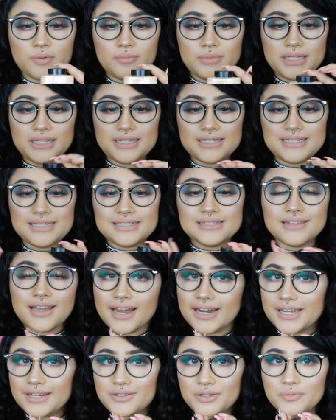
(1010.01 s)
for me. This is
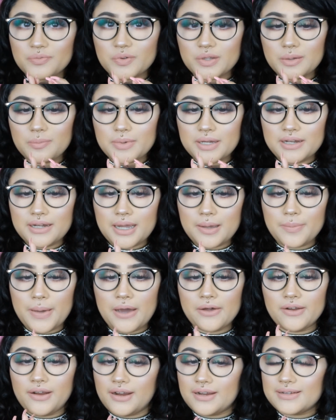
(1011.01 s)
not a dupe for the Ben 9
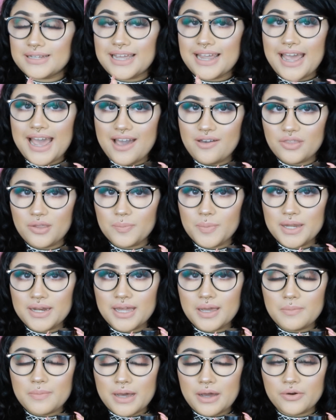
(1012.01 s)
powder because I have the Ben
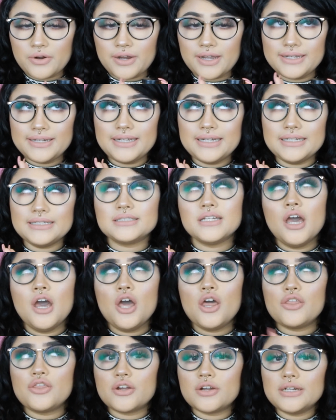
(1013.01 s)
9 powder and it is
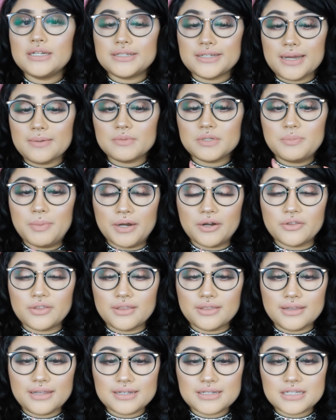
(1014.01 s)
30 times better
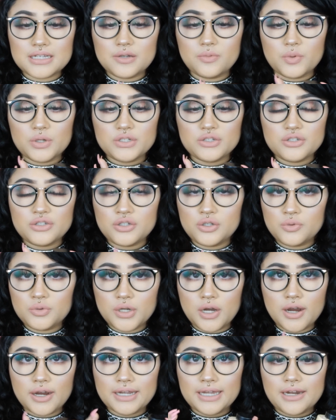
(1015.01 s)
than this. It was too
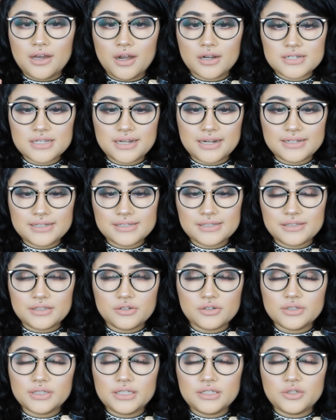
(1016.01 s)
dark. It oxidizes
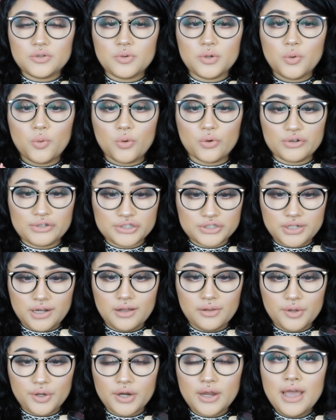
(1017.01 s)
literally to an orange
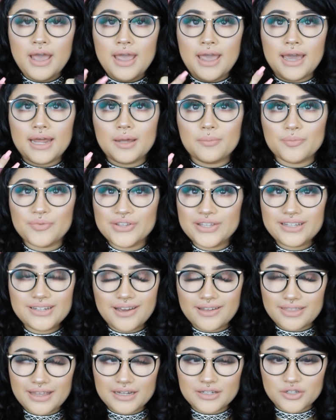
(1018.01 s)
color, and I'm really
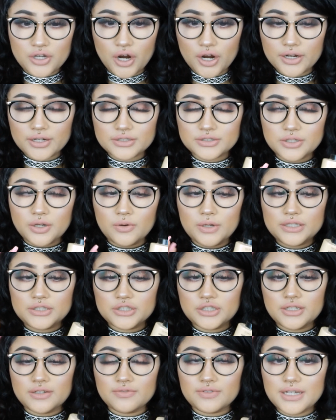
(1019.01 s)
not that dark, so it
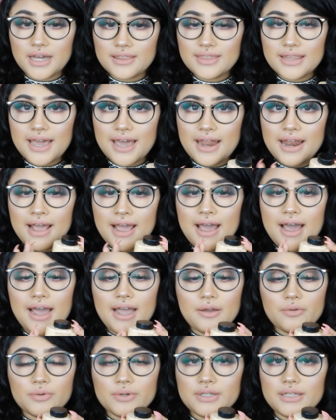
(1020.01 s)
shouldn't have done that.
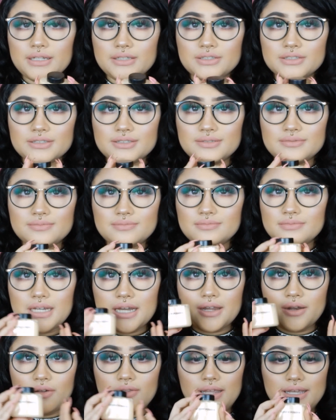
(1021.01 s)
I
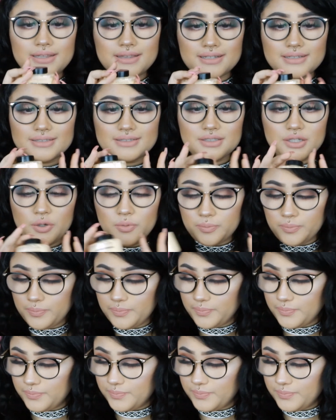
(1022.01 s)
don't like this. Nope.